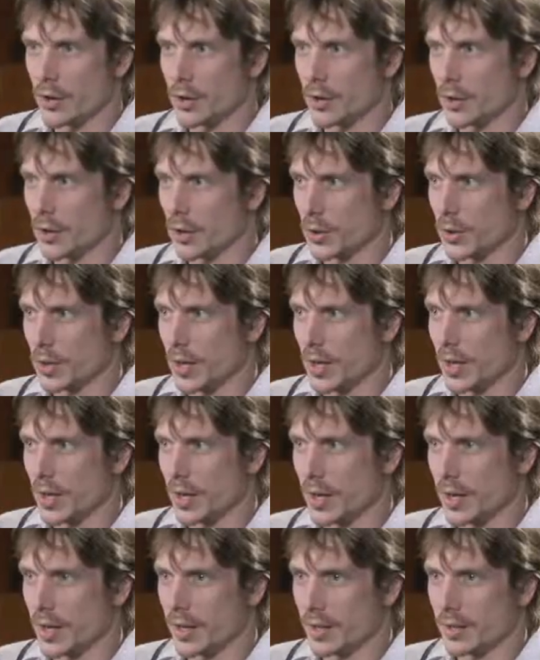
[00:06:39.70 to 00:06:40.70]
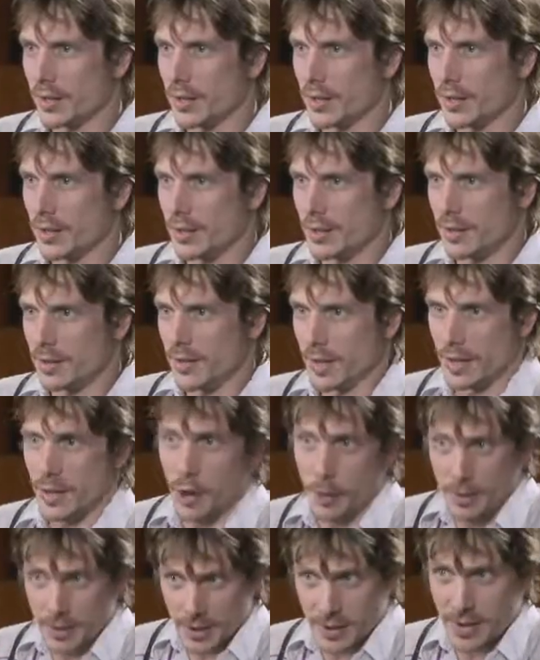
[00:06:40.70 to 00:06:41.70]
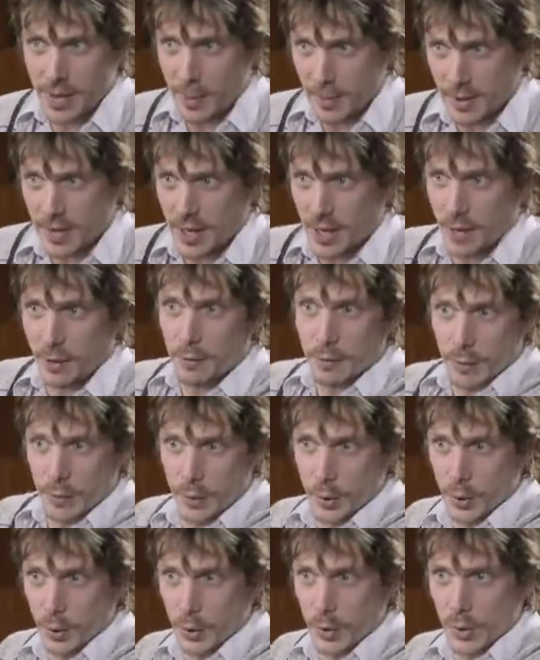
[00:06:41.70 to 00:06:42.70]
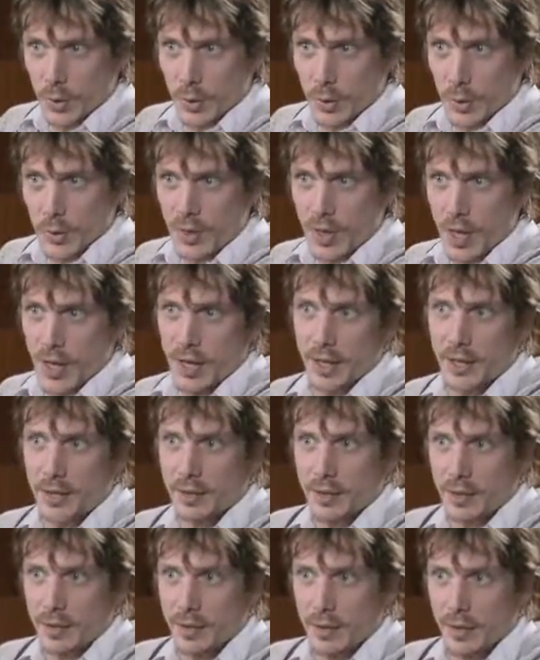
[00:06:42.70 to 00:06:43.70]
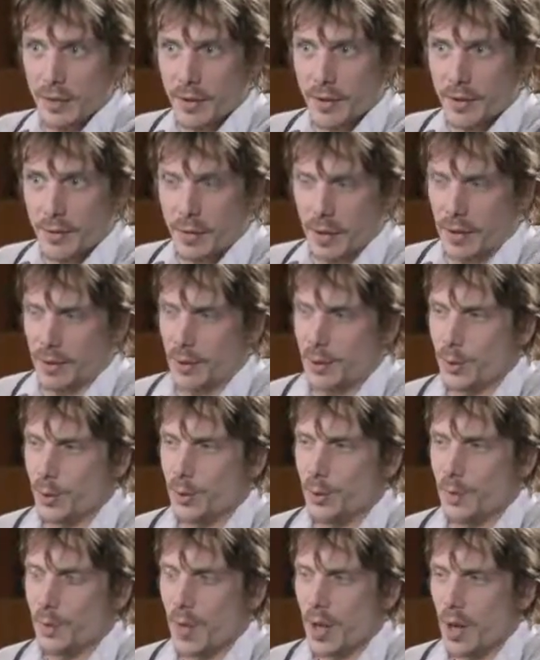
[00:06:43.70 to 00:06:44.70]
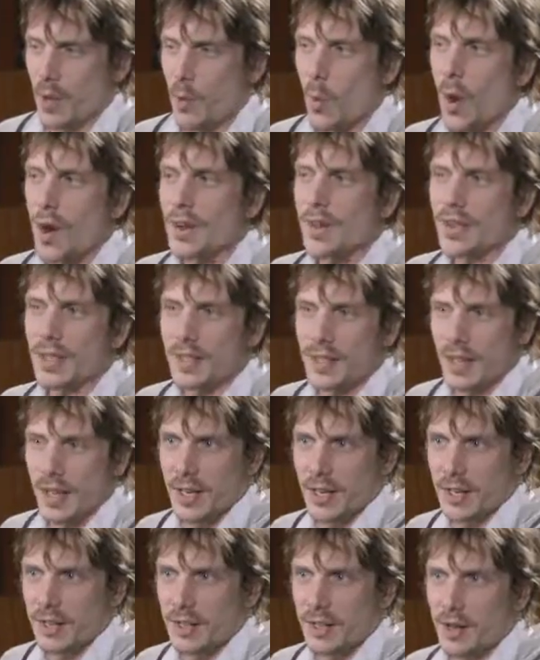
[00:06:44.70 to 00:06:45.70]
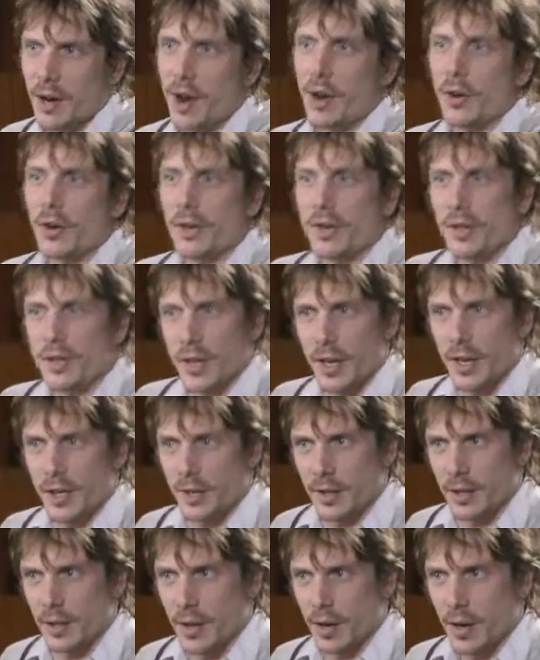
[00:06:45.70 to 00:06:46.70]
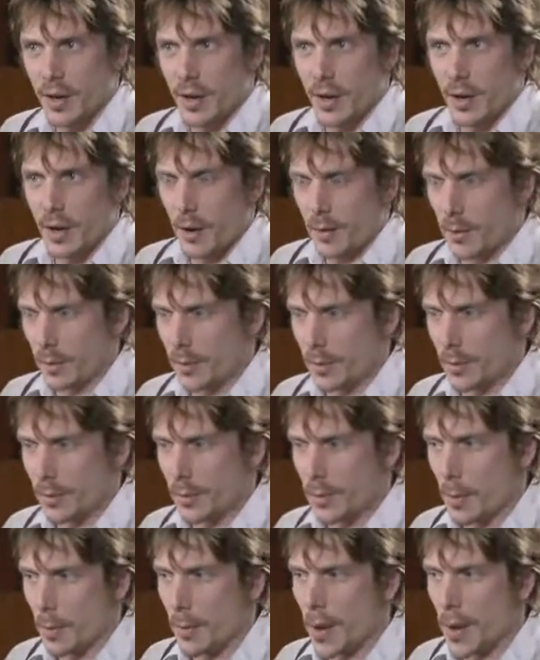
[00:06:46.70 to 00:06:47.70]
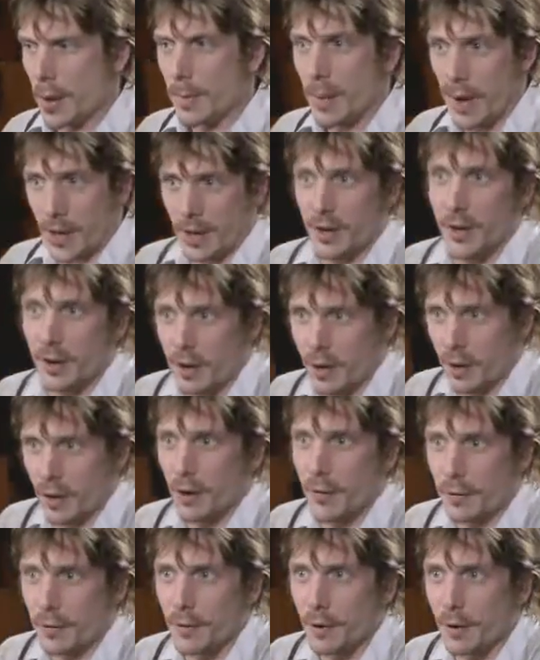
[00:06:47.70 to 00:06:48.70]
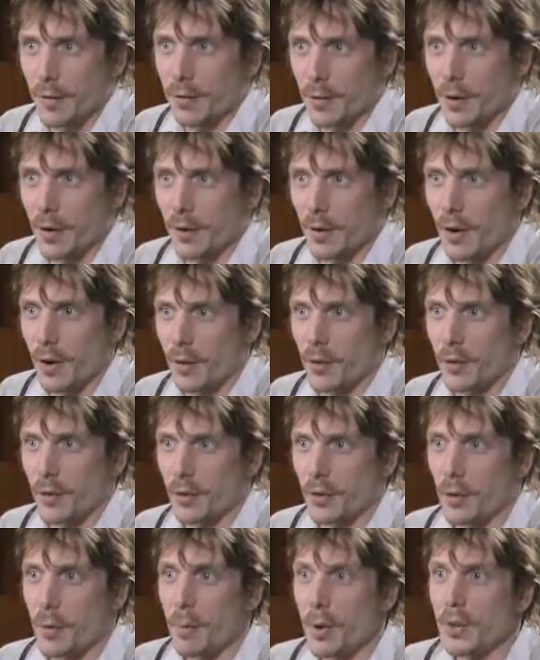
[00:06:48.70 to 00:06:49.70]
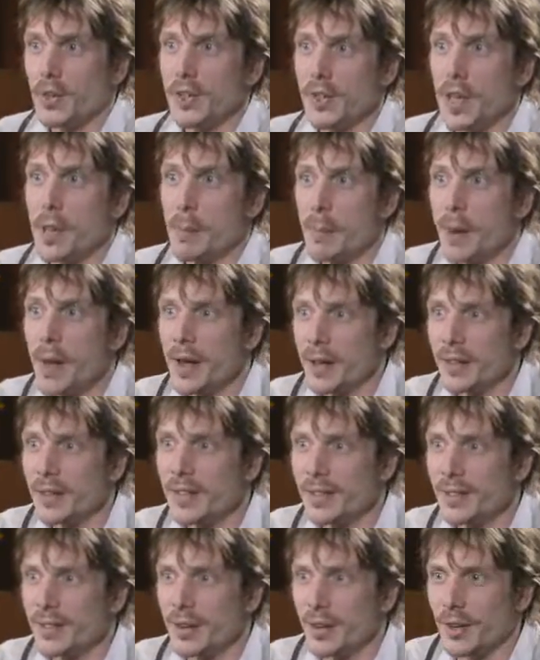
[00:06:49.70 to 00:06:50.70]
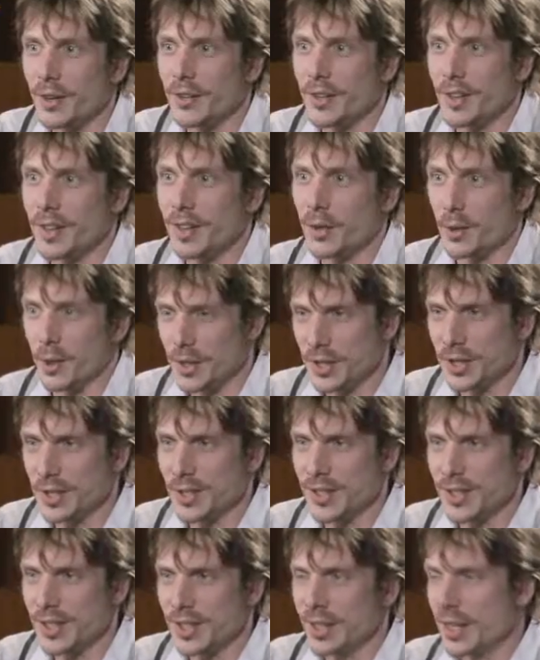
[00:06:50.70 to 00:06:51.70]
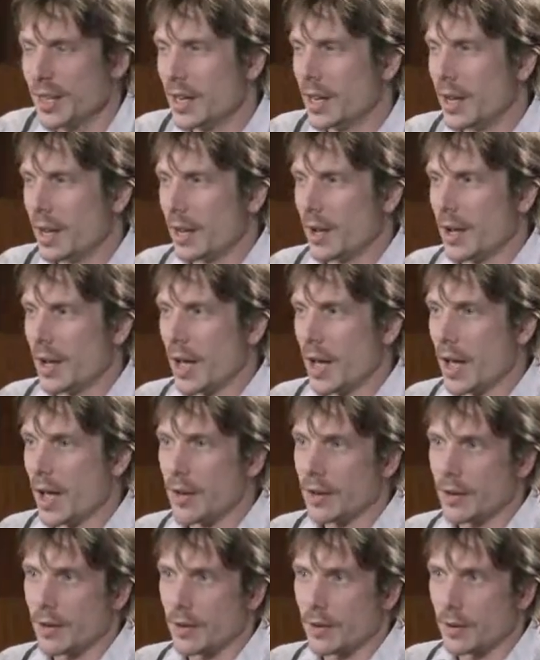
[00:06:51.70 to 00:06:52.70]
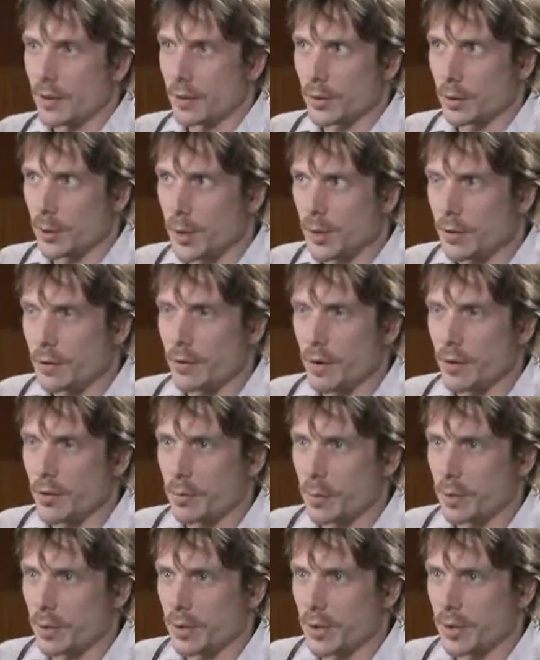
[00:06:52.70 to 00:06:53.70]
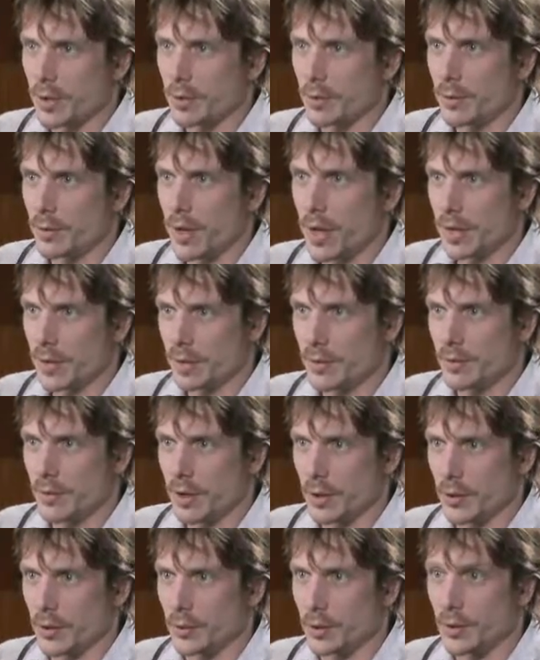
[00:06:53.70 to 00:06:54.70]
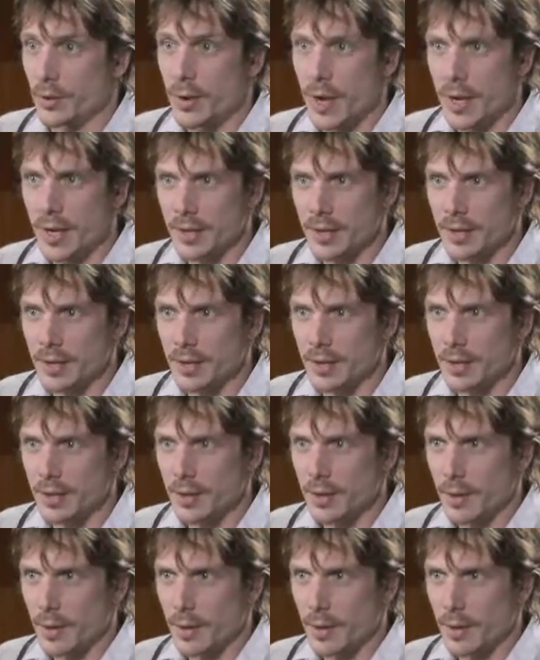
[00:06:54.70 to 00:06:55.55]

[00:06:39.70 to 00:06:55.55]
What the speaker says: so they commit themselves to sell it, to when they sell it only take the payback of the money they paid, the credit, and 25% of the added value. The rest